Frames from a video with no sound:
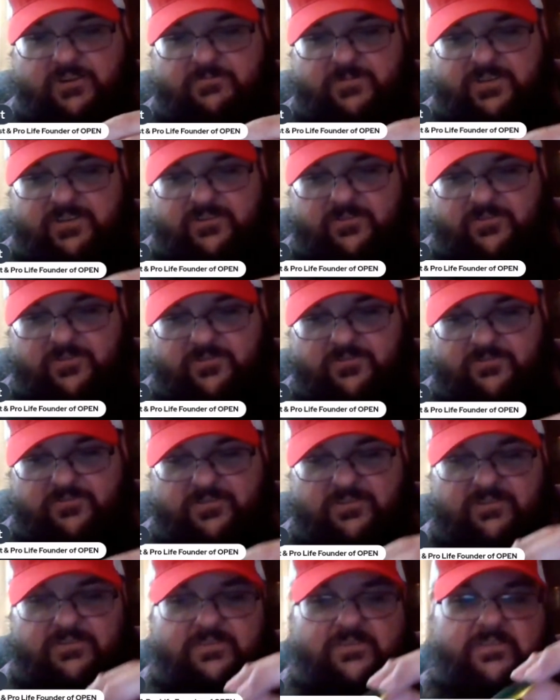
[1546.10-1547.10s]
quite a bit
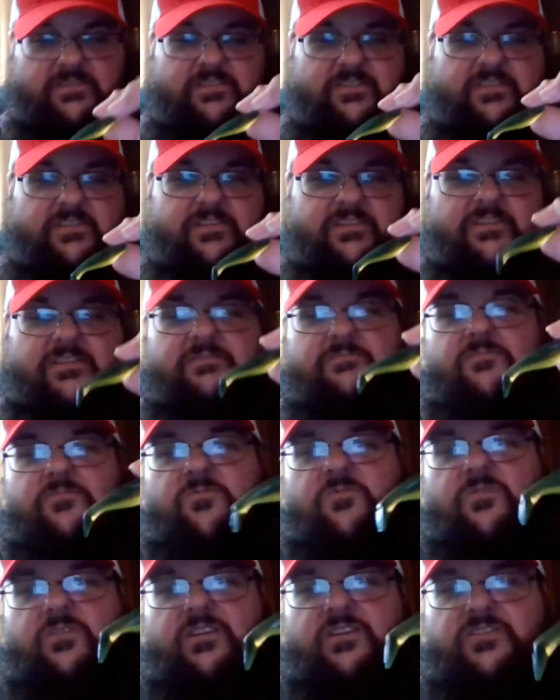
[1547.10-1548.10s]
darker and
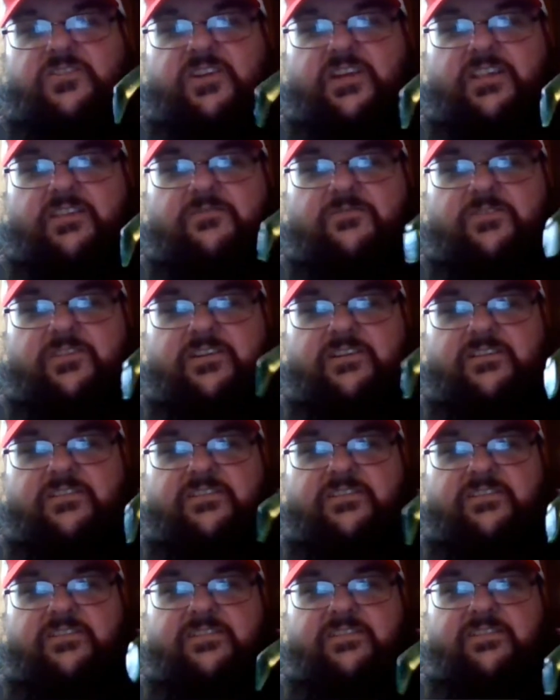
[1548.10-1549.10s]
more or less
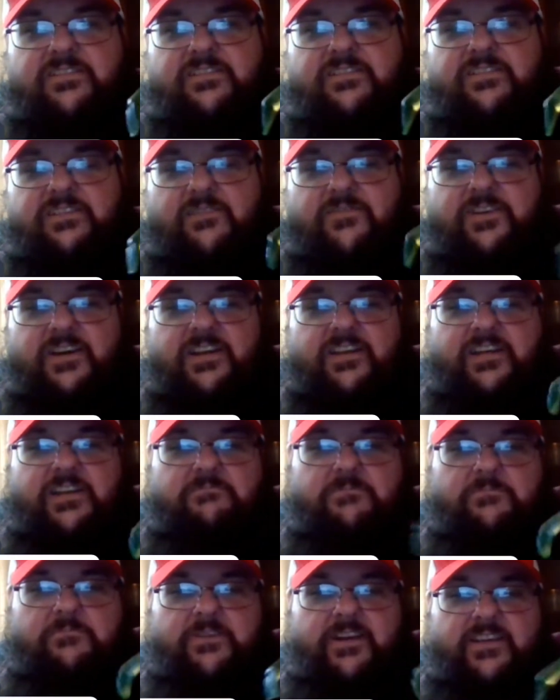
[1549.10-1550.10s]
yellowing. I've caught a
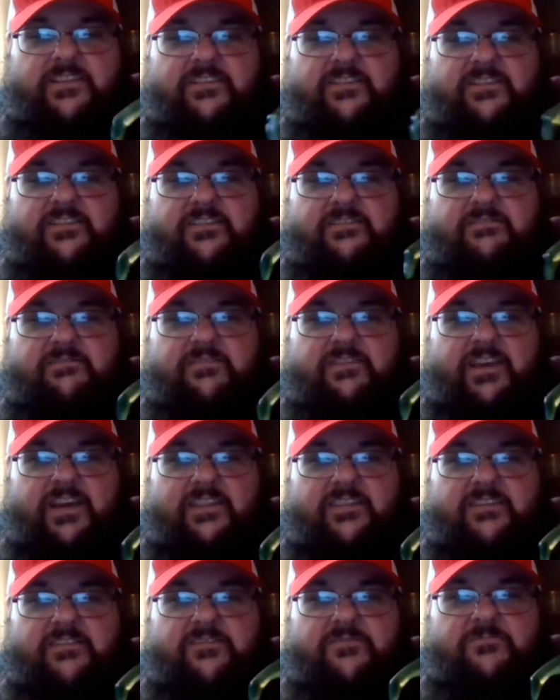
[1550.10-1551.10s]
couple bass on
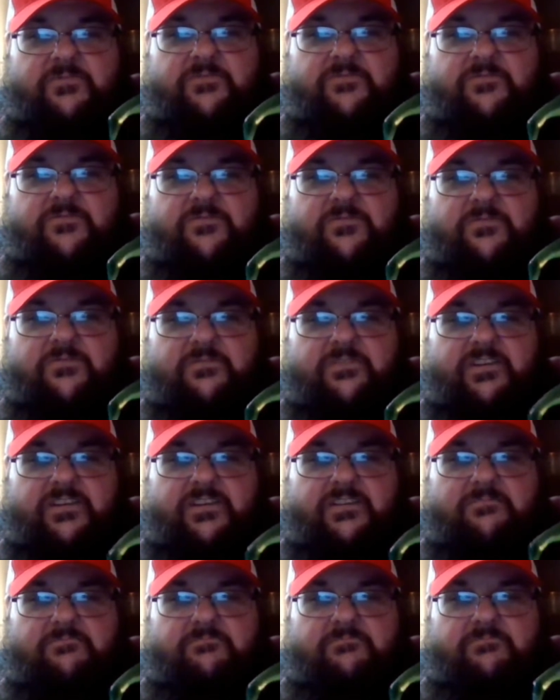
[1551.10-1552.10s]
that though before.
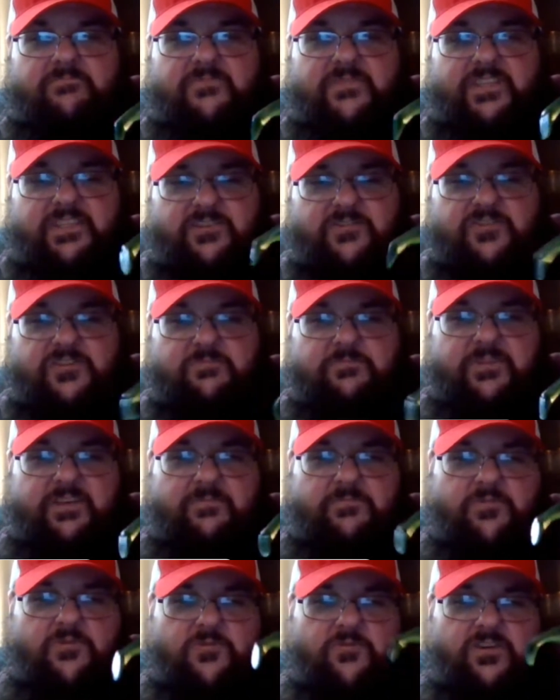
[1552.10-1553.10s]
This used to
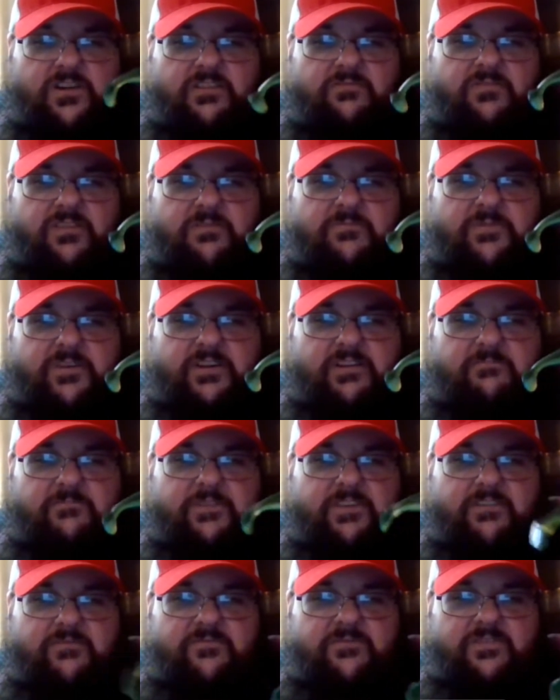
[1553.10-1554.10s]
be a pearl color at the
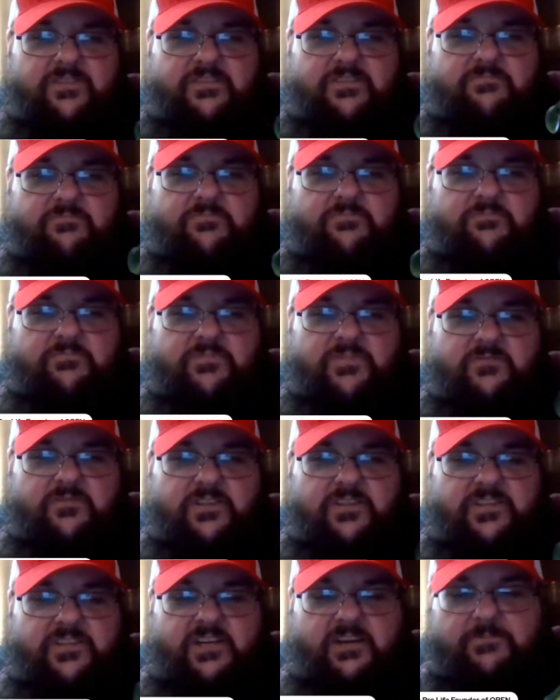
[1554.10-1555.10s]
bottom, and then it was
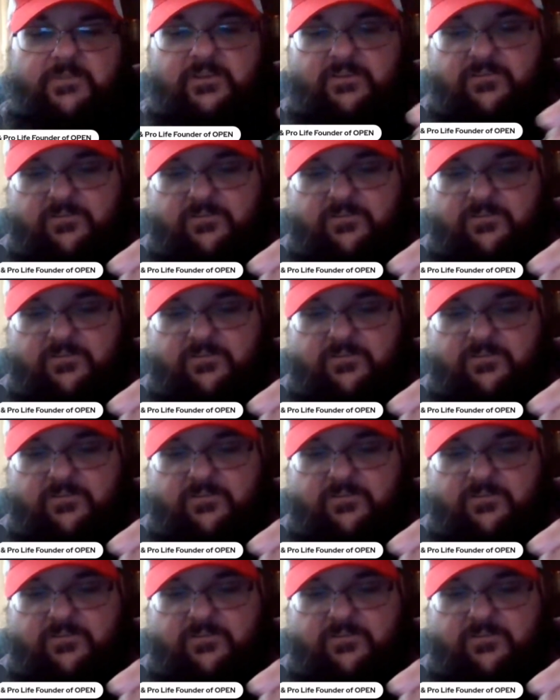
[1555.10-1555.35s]
blue on the top